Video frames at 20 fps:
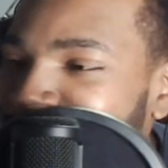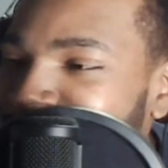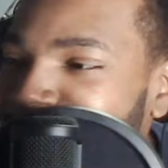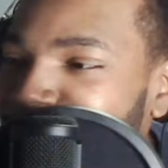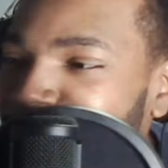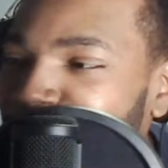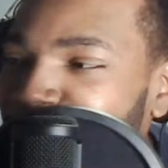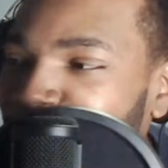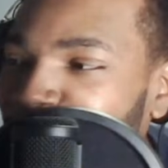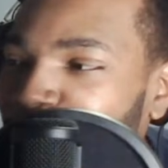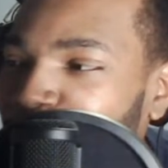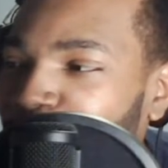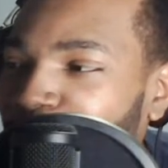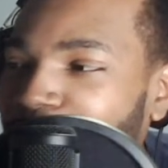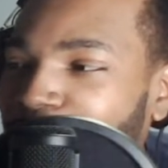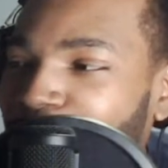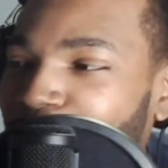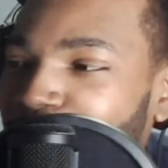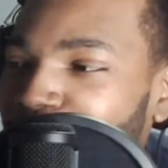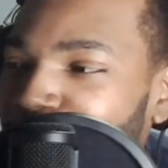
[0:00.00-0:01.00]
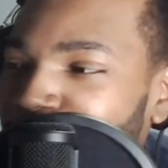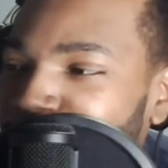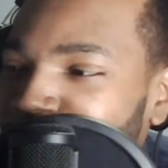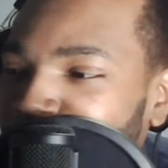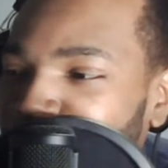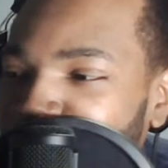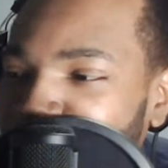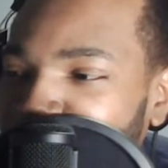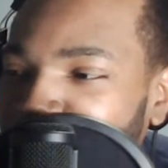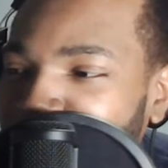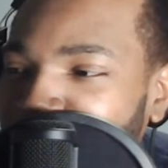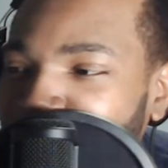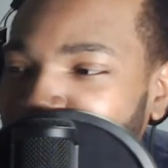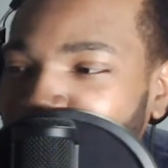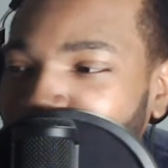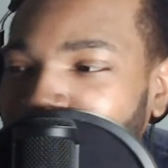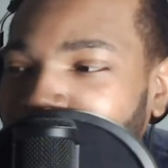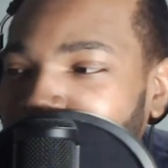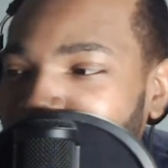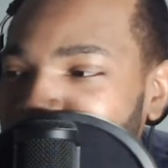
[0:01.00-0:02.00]
We'll do a revote. Those will be the 3
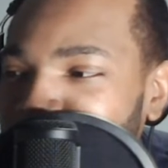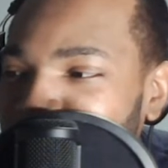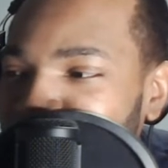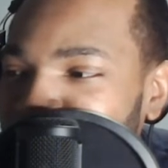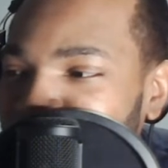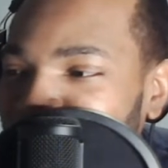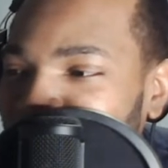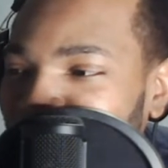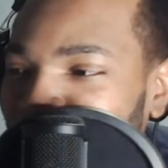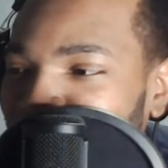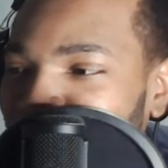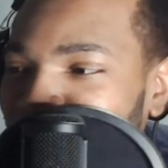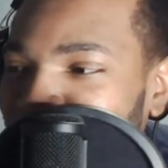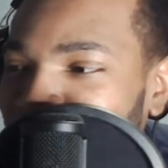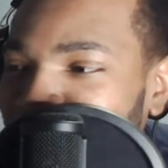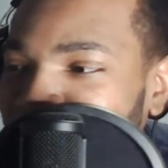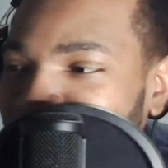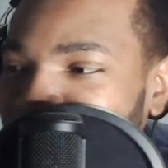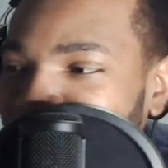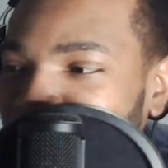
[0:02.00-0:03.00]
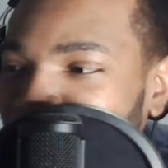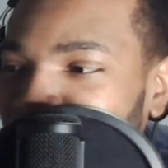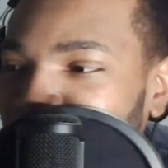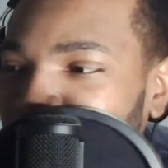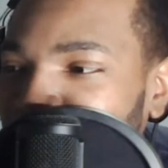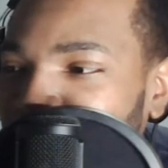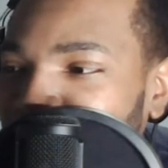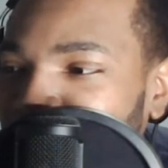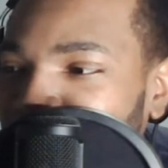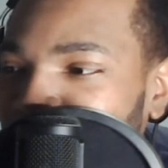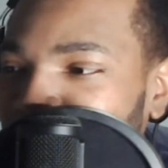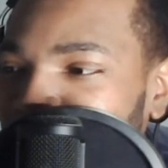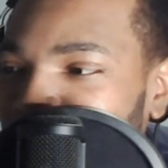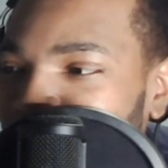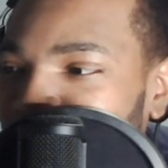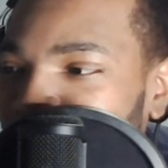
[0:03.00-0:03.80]
options in the vote, and then we'll go